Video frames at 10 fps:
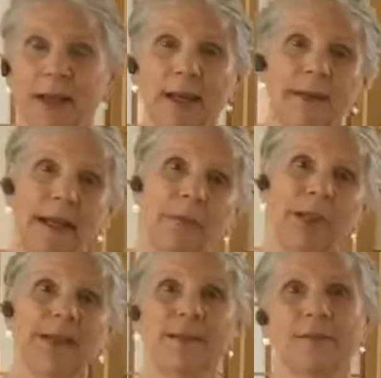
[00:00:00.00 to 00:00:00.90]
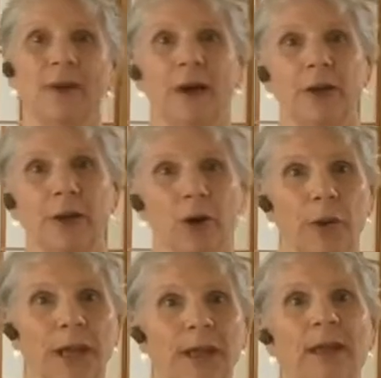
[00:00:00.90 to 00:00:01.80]
in that place of
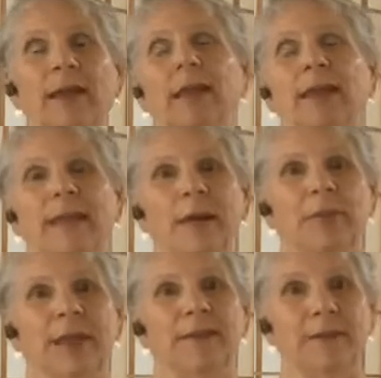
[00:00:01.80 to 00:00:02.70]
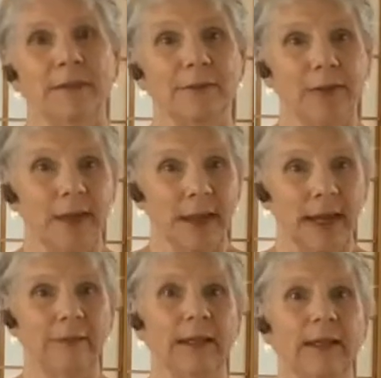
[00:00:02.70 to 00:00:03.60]
unknowing, in that place of
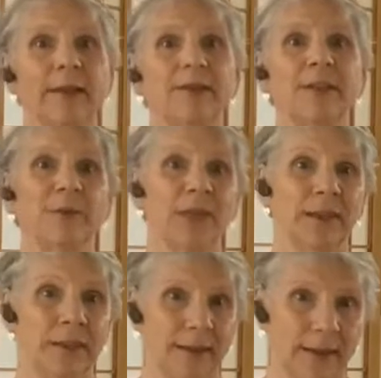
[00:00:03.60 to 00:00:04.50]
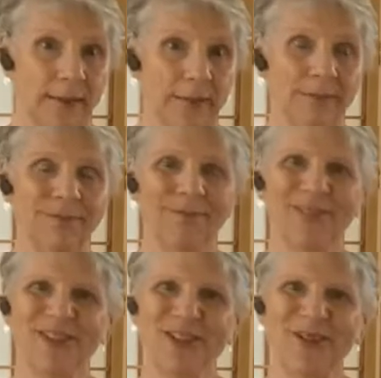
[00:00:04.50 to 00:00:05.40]
having left something that they,
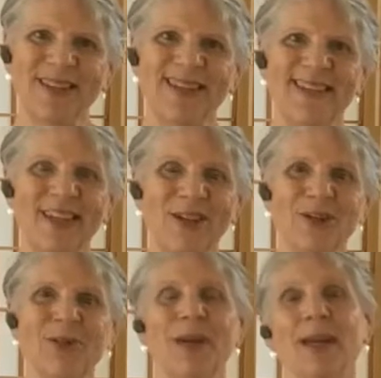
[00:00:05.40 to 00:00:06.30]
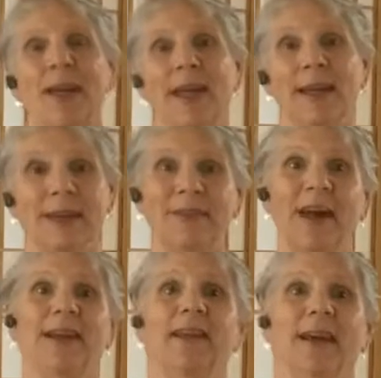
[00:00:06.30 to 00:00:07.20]
that they knew and have
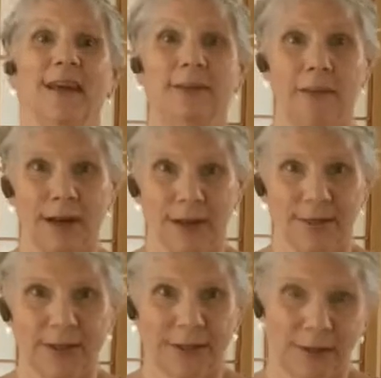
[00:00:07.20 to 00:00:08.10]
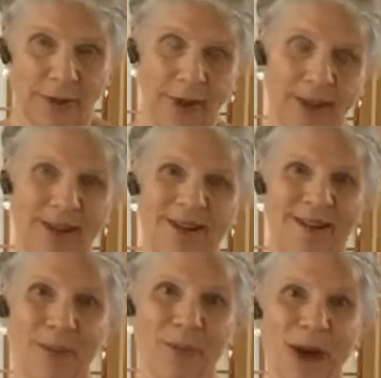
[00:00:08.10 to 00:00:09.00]
not yet arrived in
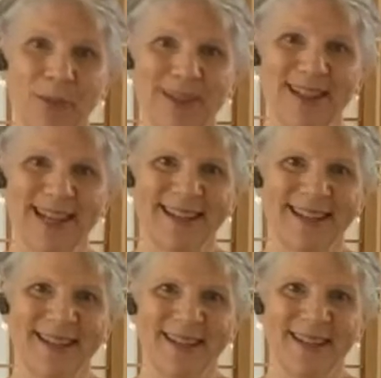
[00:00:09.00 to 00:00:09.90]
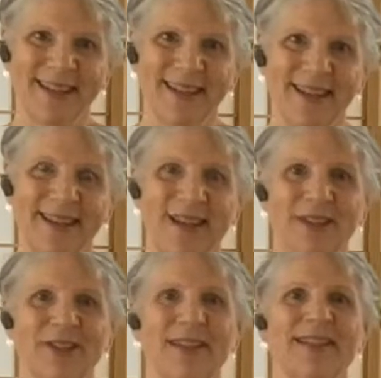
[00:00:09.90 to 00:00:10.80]
the promised land.
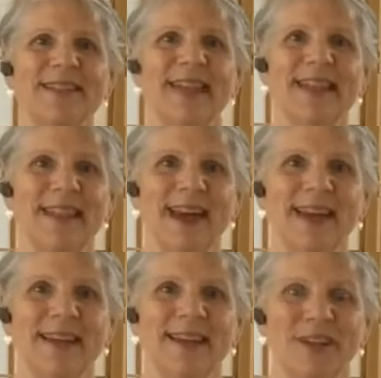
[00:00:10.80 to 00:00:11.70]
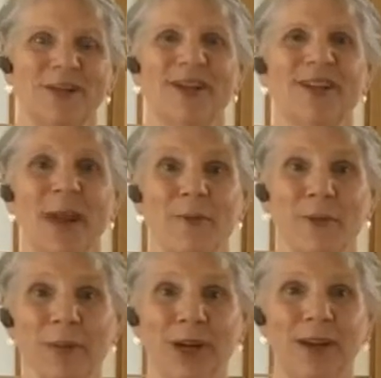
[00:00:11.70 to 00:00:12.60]
So let's take that into our time
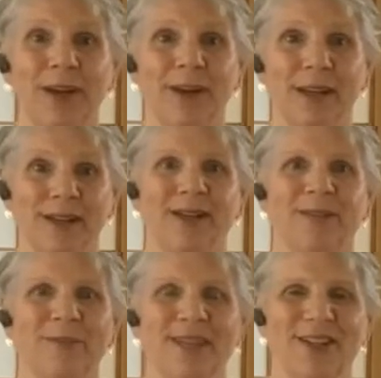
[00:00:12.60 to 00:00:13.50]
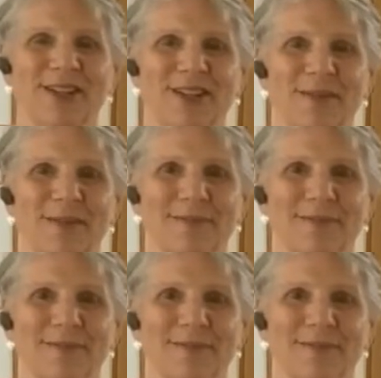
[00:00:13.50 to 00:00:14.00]
of prayer and contemplation.